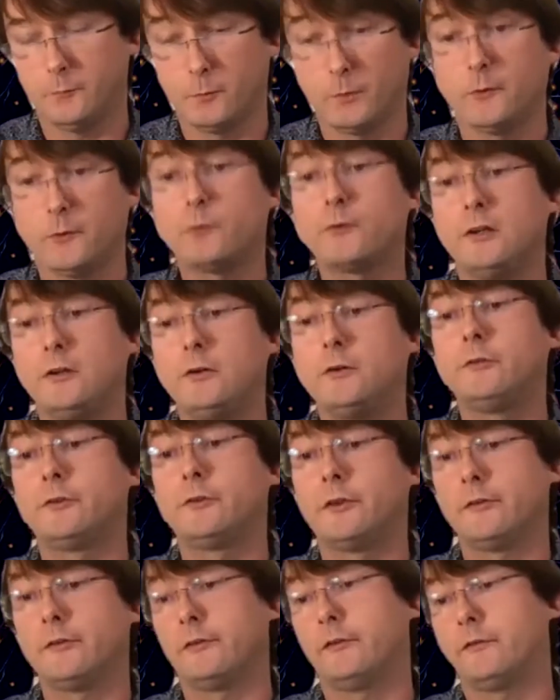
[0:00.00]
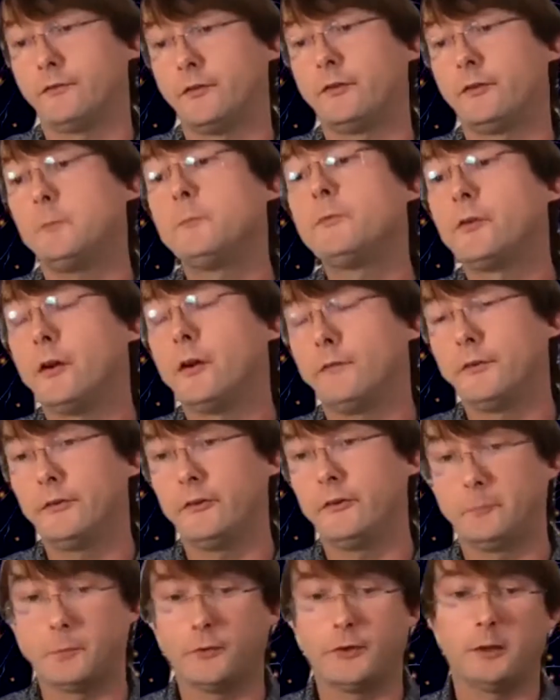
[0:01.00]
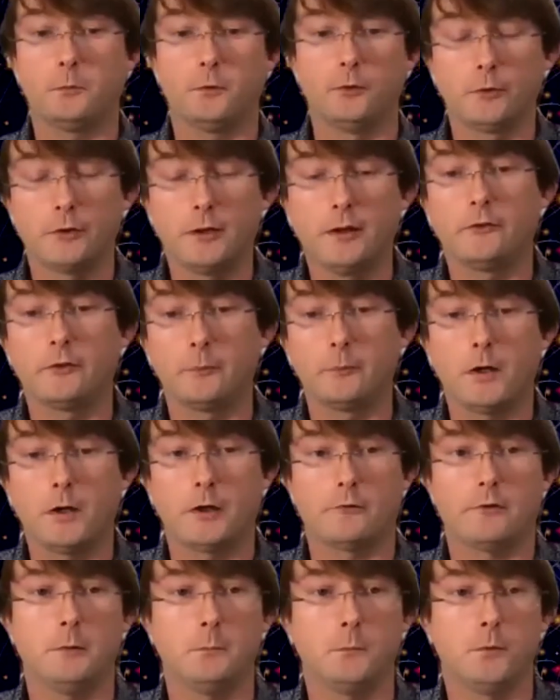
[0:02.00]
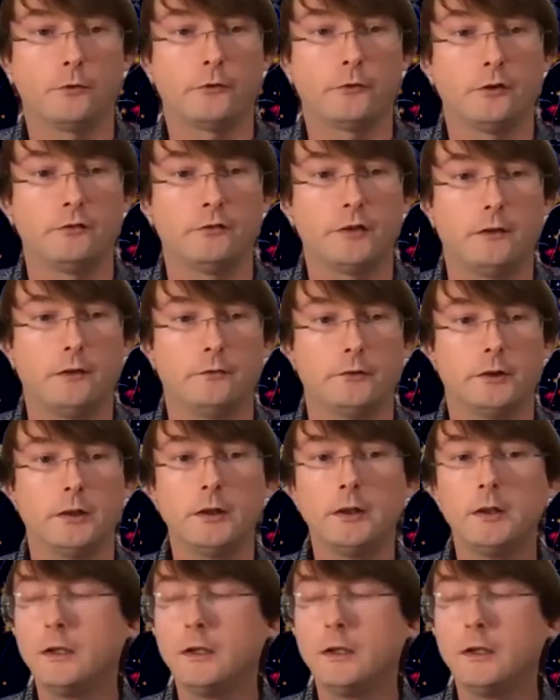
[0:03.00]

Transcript: Well, they already used us for some services, but they were looking to migrate more stuff over.